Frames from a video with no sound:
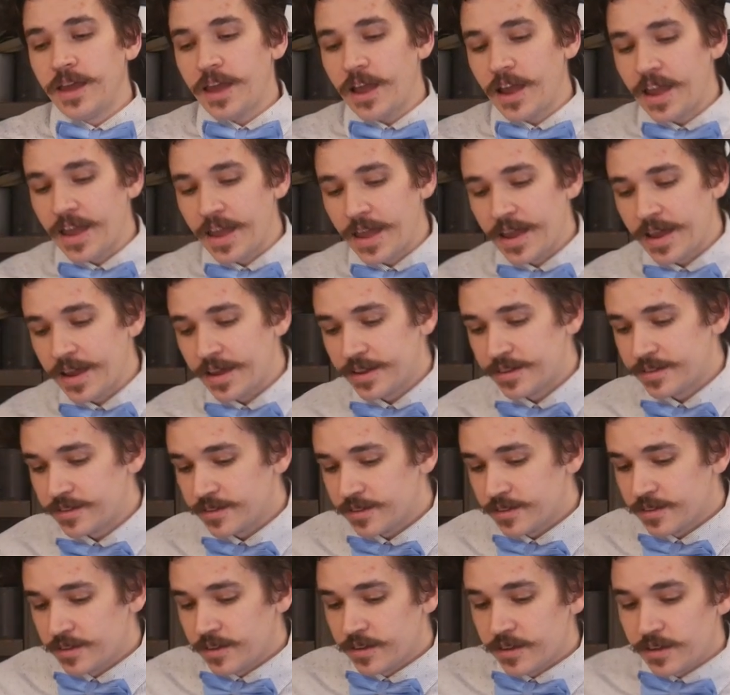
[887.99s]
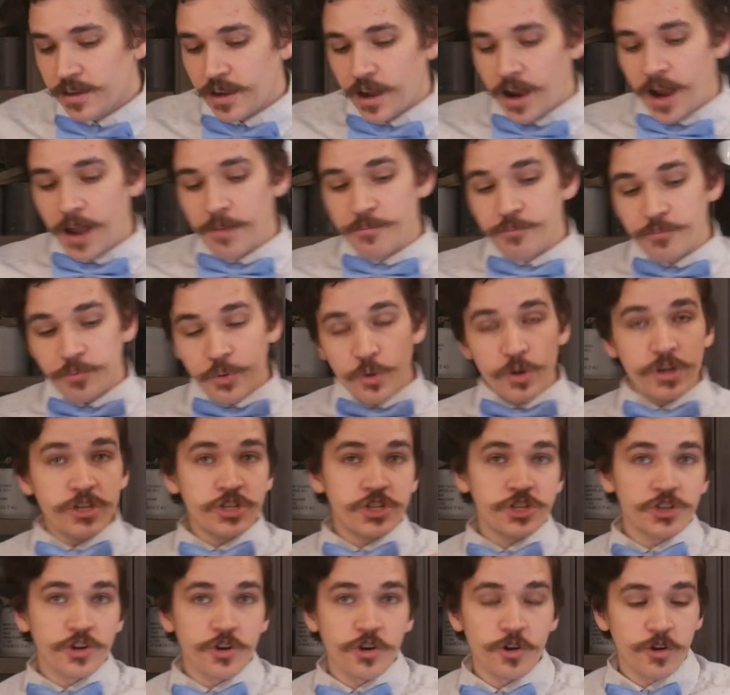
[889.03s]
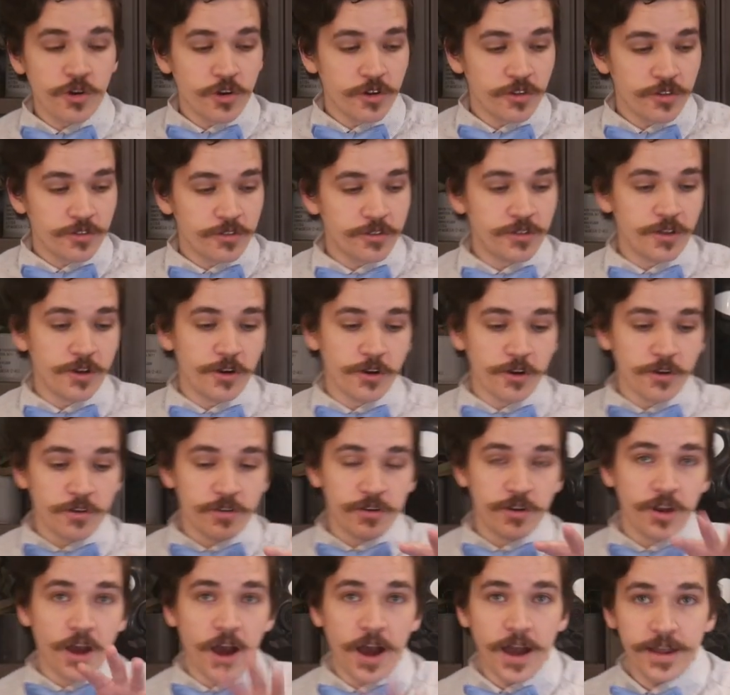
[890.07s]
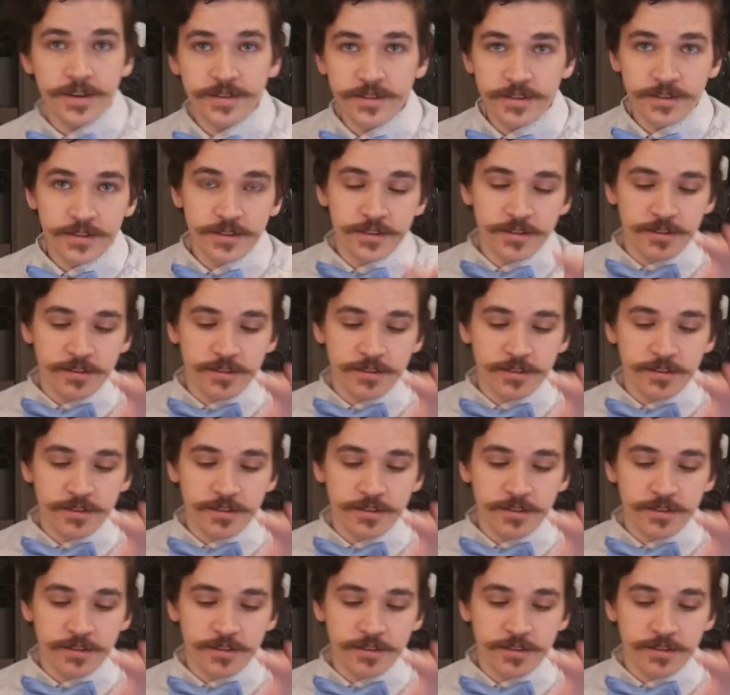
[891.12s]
And I'm pretty sure they're not